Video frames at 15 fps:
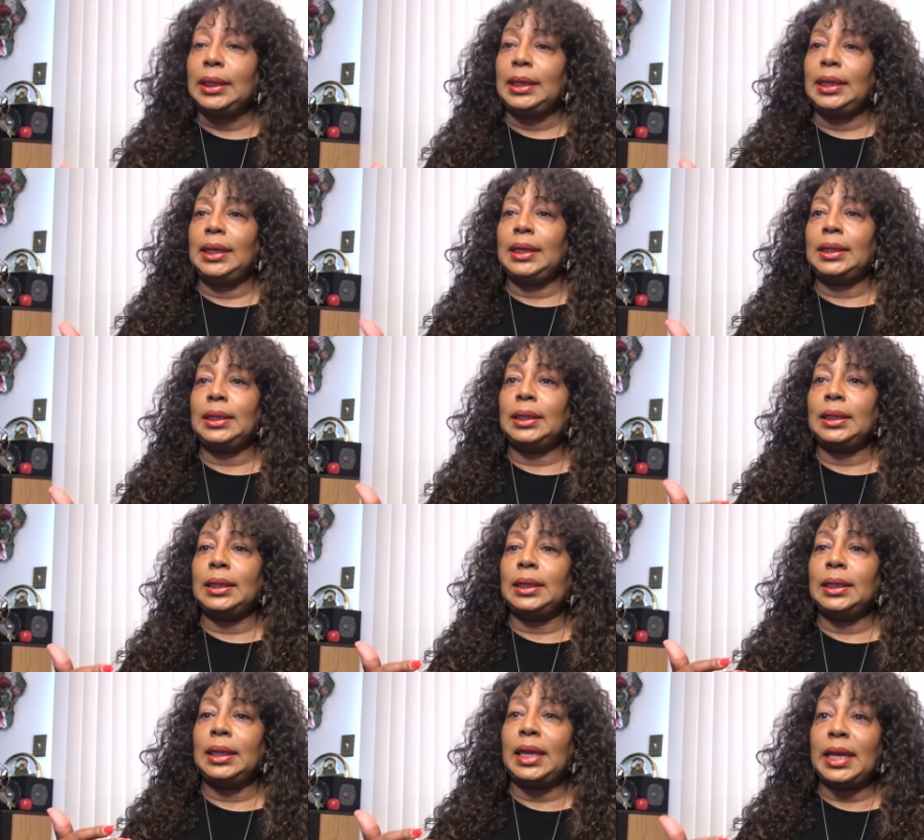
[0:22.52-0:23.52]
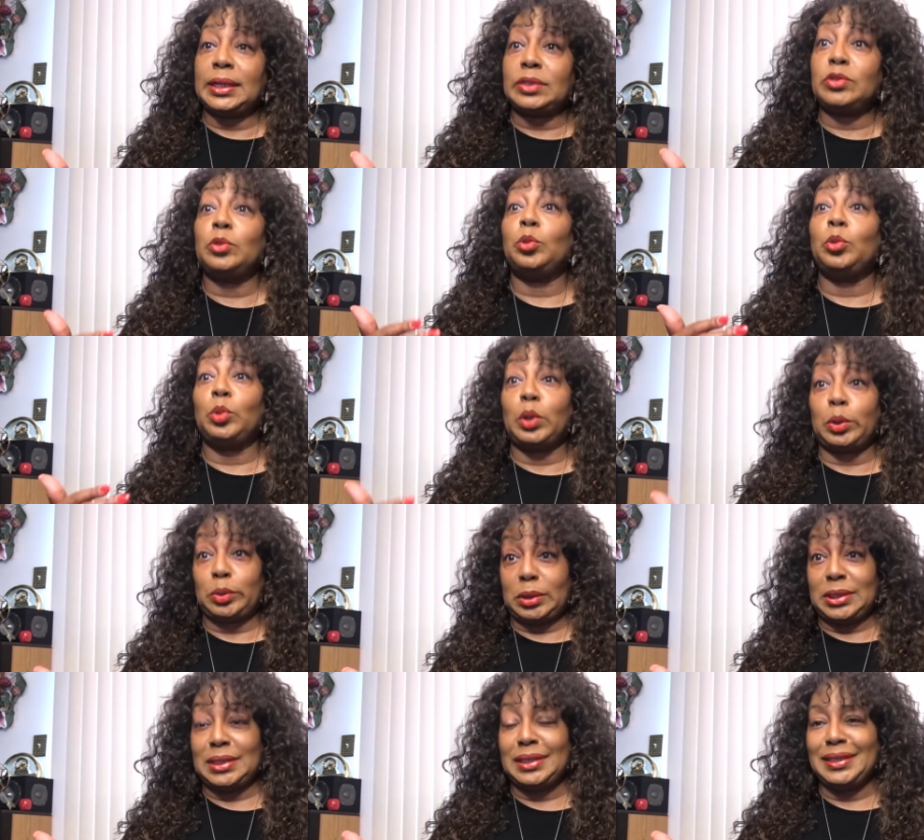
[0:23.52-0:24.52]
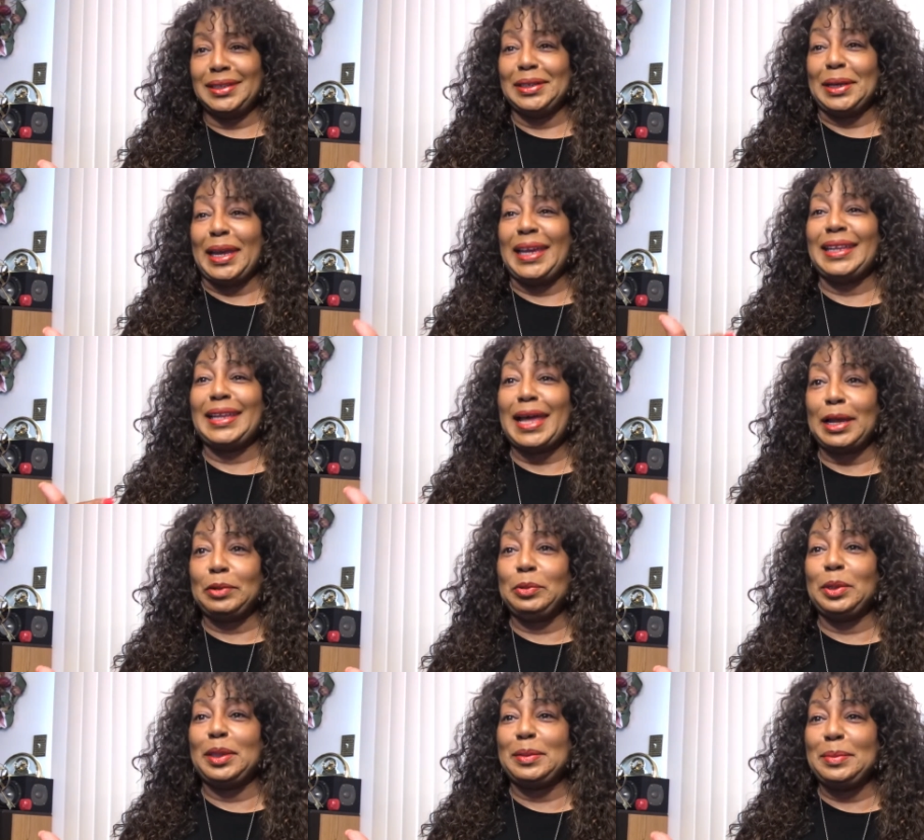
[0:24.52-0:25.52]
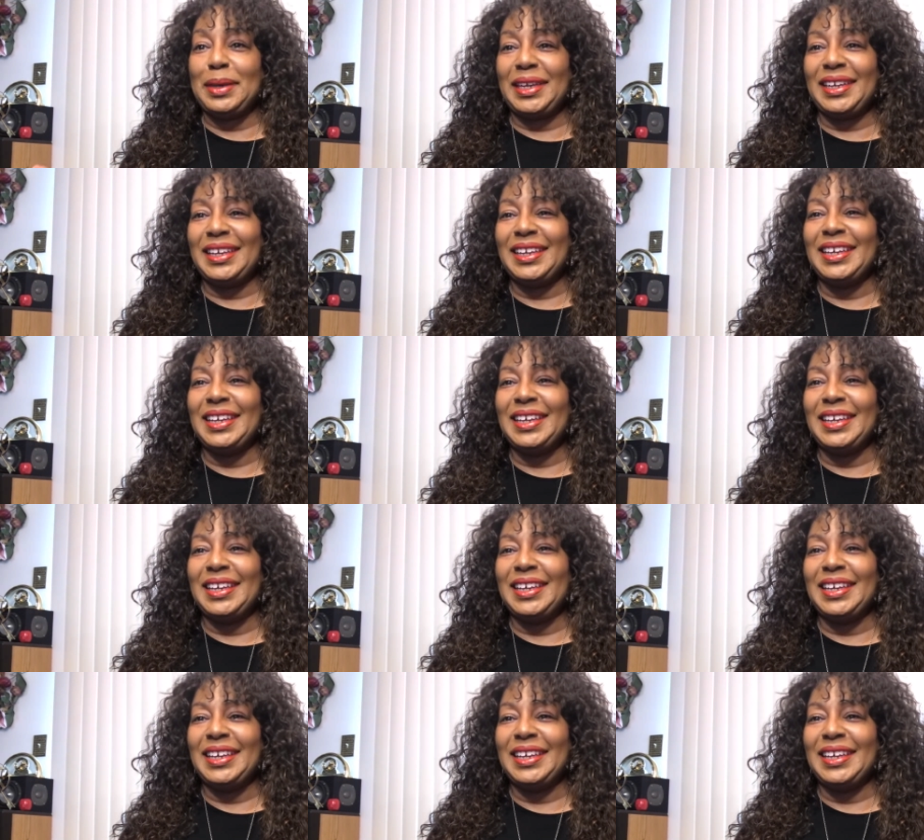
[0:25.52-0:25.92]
it gets worse, okay, like with me.